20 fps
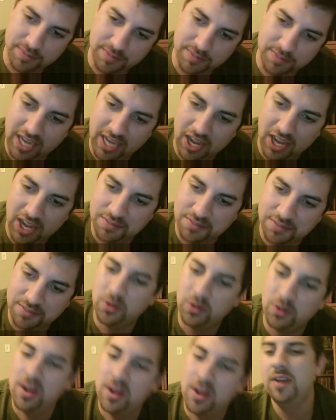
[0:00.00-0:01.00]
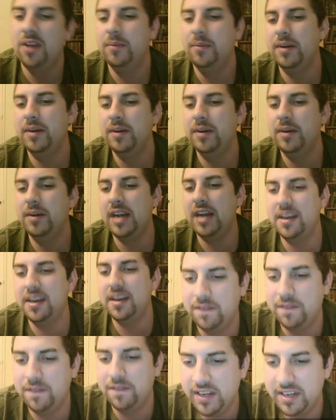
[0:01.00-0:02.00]
in Cosmo, but it had to
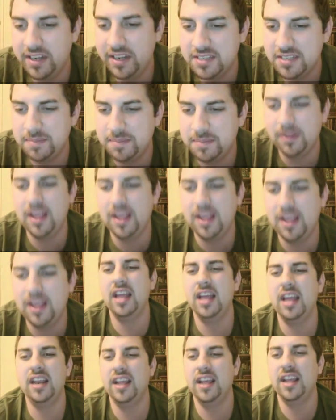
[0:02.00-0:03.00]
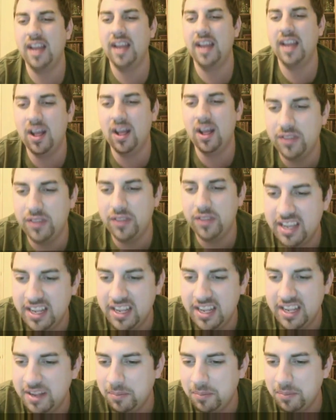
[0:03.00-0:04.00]
be a fitness plan and a healthy
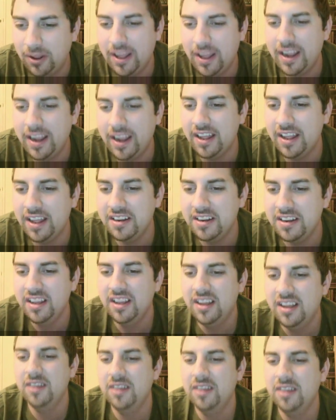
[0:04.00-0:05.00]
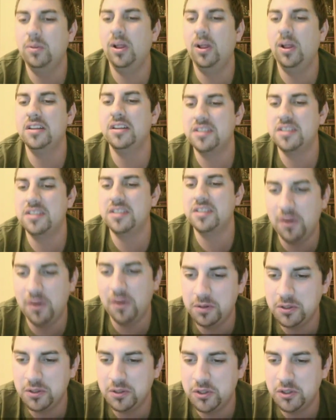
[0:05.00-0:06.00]
eating plan, plus a
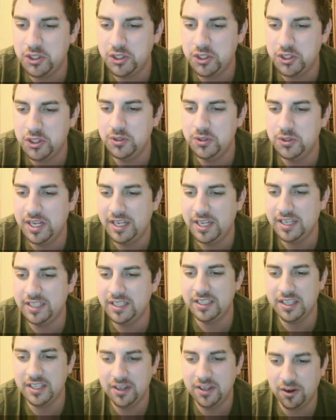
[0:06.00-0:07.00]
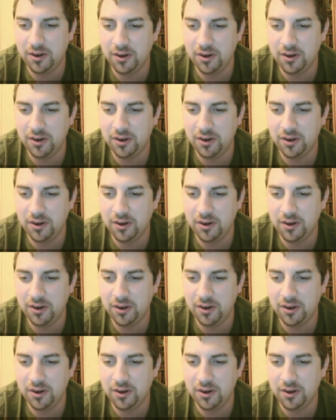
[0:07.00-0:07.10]
photo shoot and